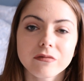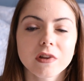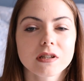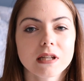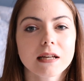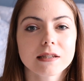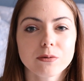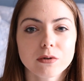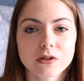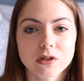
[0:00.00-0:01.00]
So next you
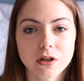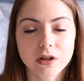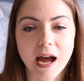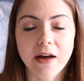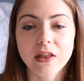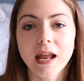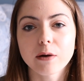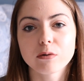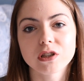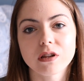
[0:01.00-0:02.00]
want to look at the
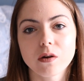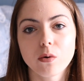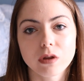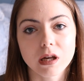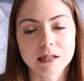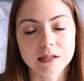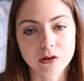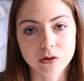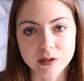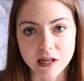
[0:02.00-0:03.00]
language that the author is
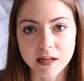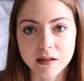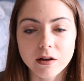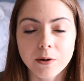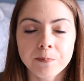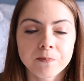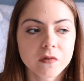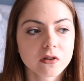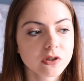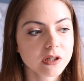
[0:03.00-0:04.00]
using.
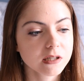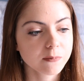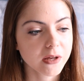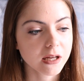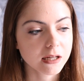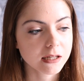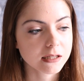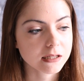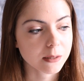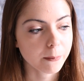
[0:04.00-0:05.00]
So this
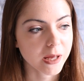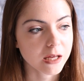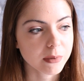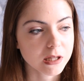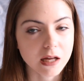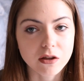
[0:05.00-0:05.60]
means maybe they're